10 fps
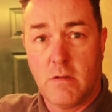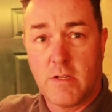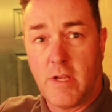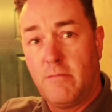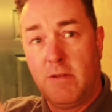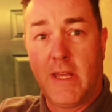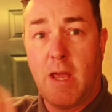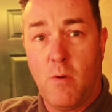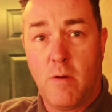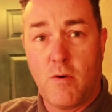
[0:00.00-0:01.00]
So you
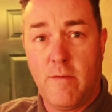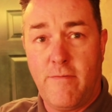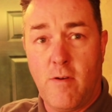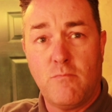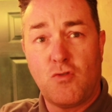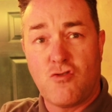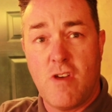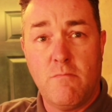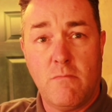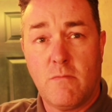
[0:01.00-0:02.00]
get where I'm coming from?
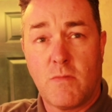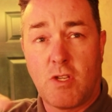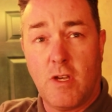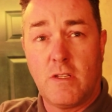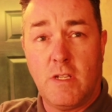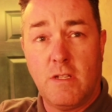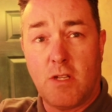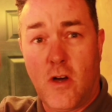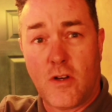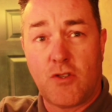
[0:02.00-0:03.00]
Trim,
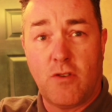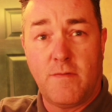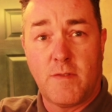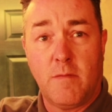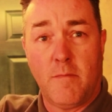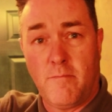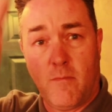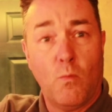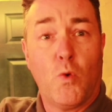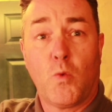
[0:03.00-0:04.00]
skirtings, architraves,
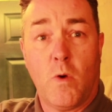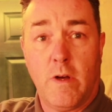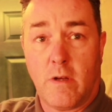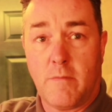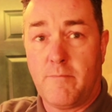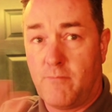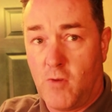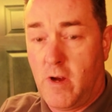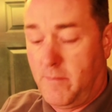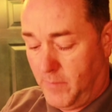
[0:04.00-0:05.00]
woodwork,
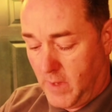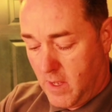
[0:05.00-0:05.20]
right?